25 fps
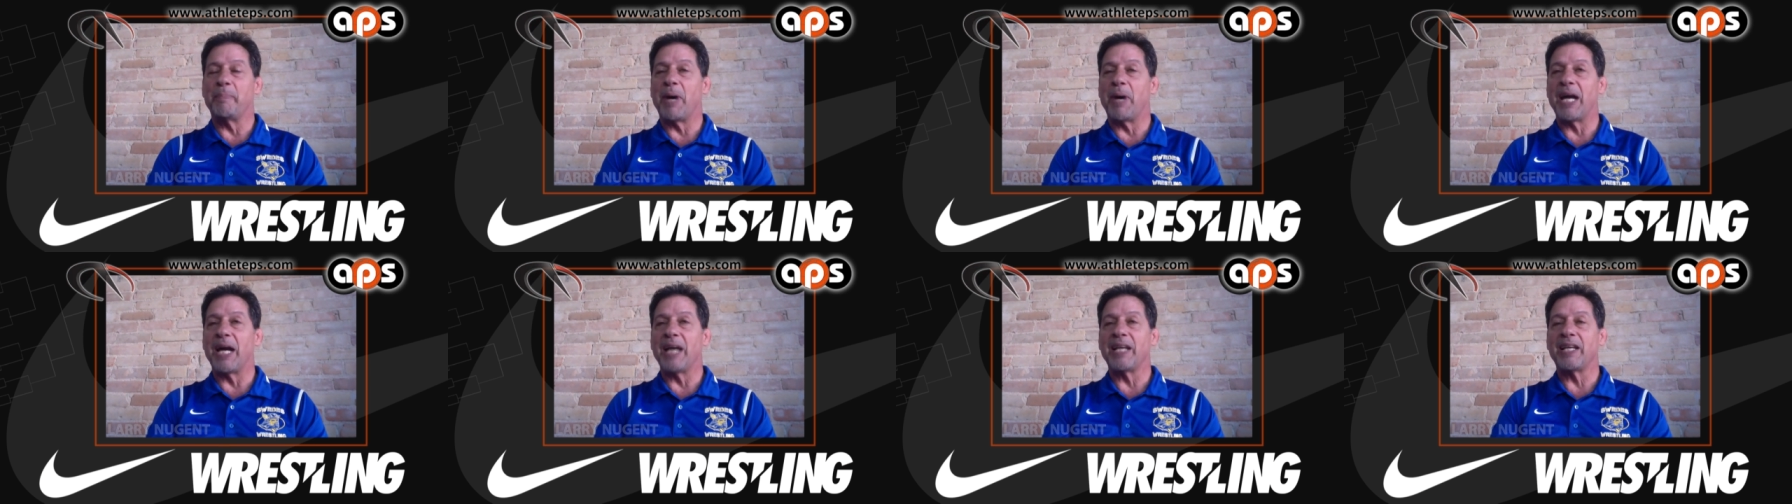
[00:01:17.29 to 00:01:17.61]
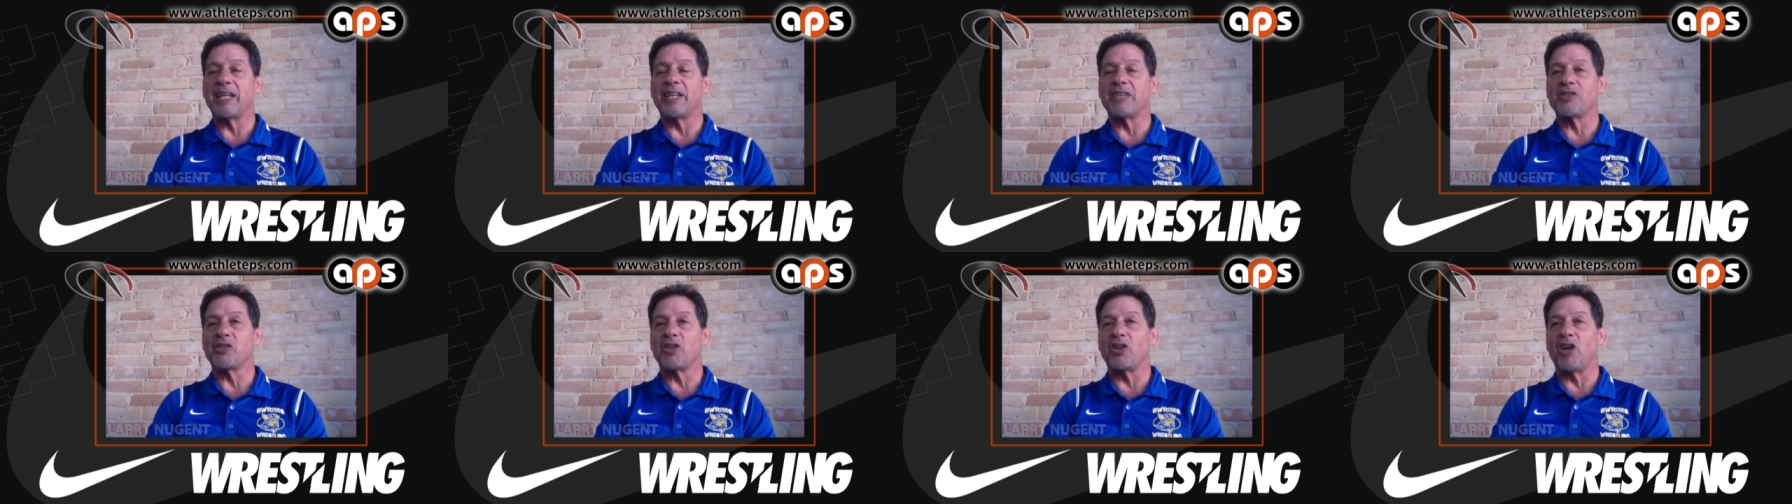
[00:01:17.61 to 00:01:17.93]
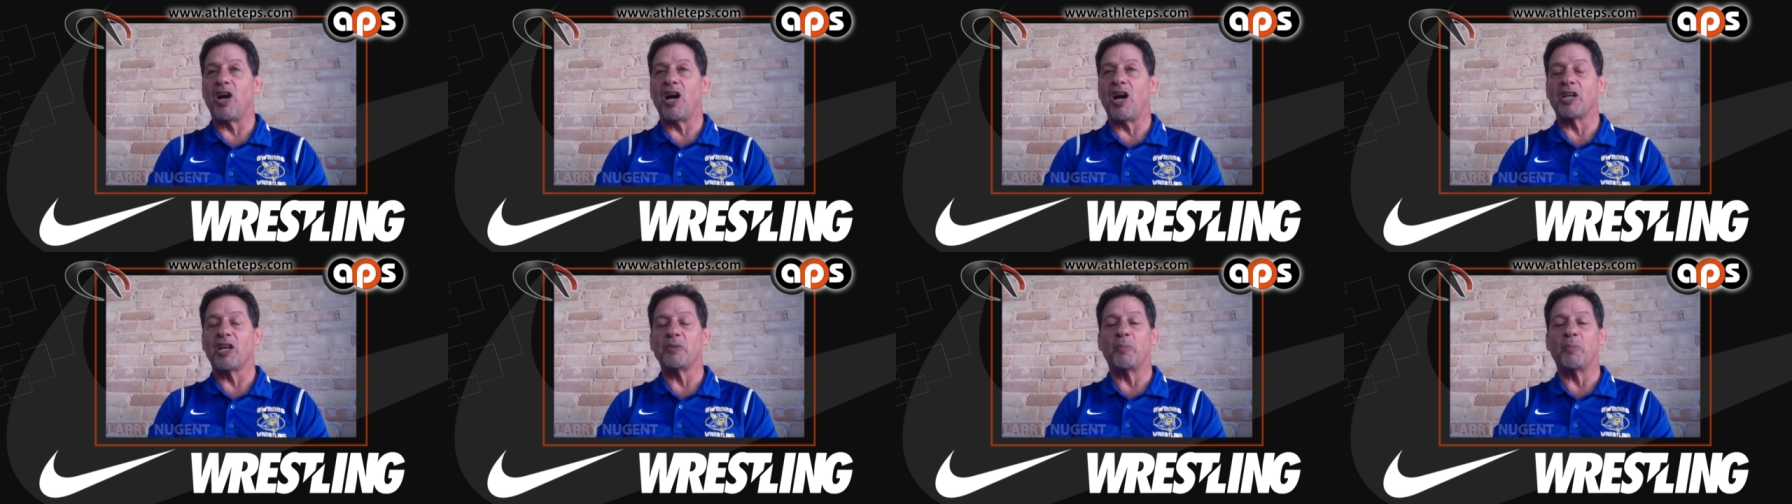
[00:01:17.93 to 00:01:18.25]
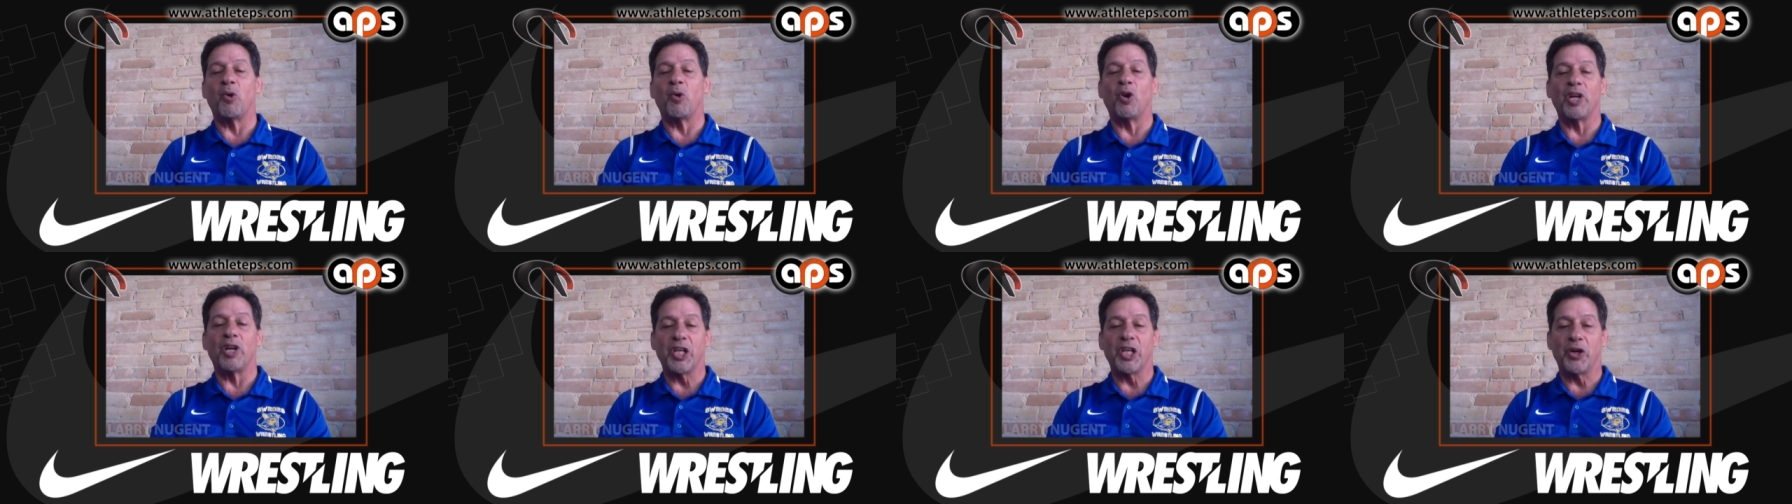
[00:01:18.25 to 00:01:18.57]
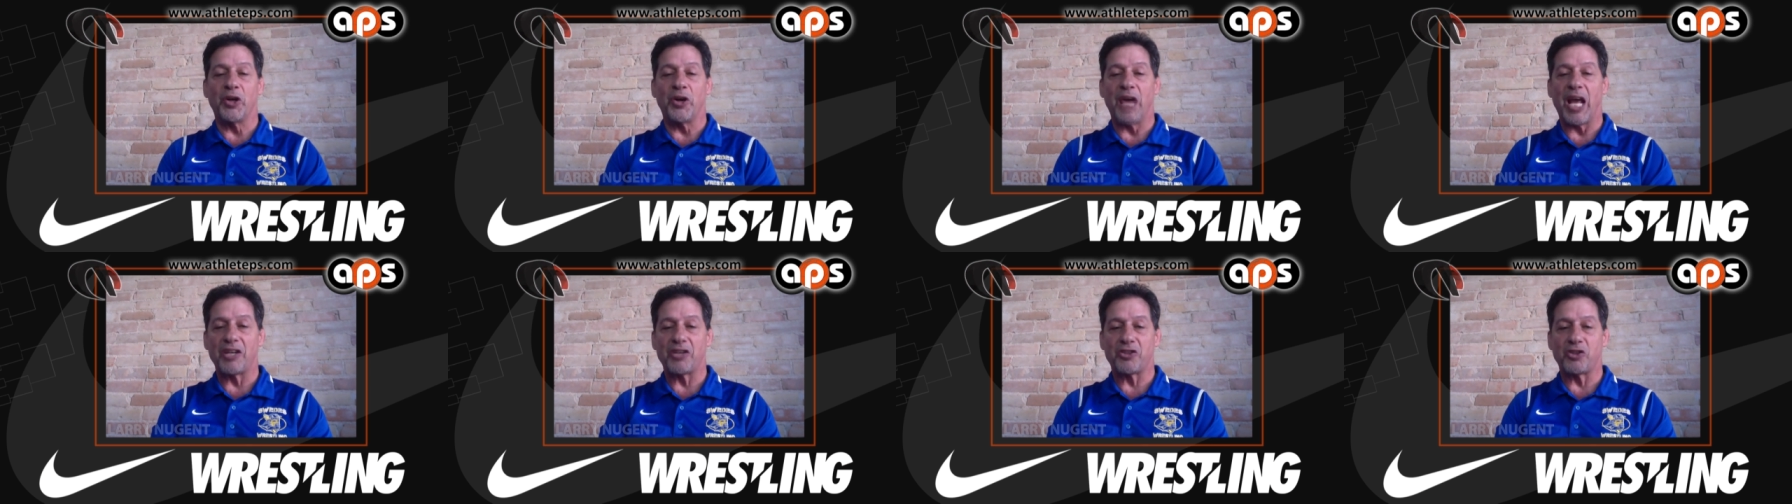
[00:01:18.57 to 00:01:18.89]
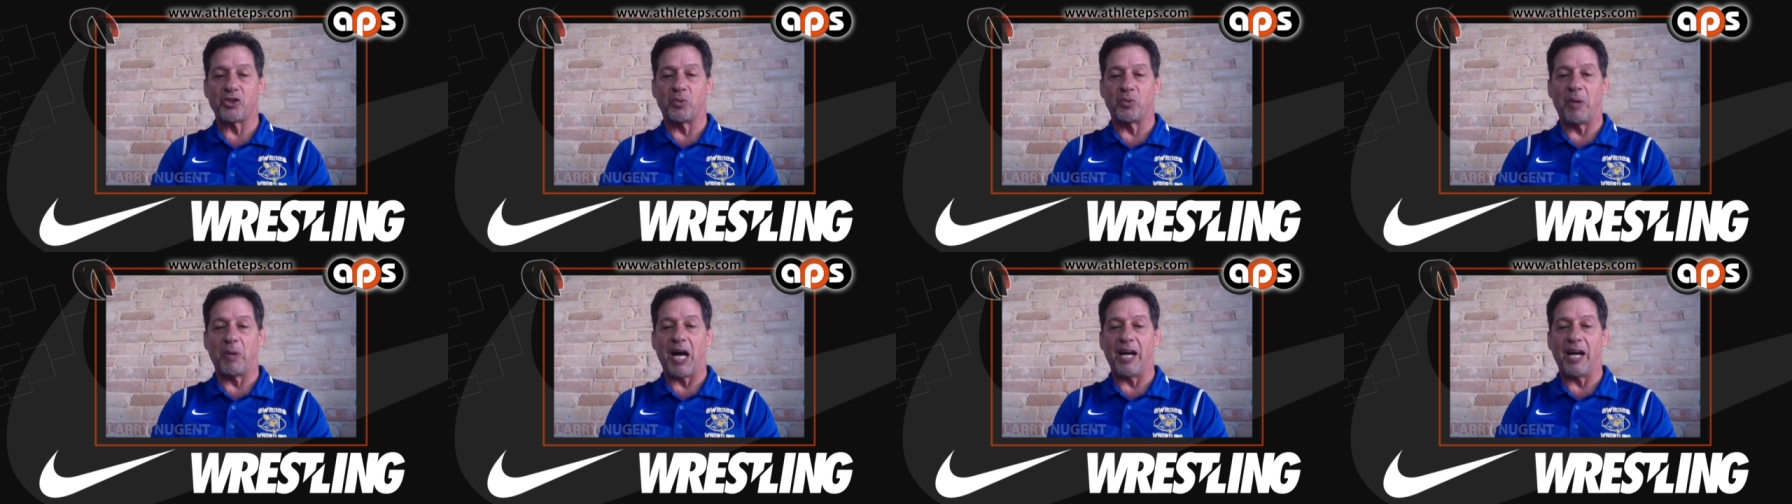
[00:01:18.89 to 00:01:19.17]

Mike has logged more international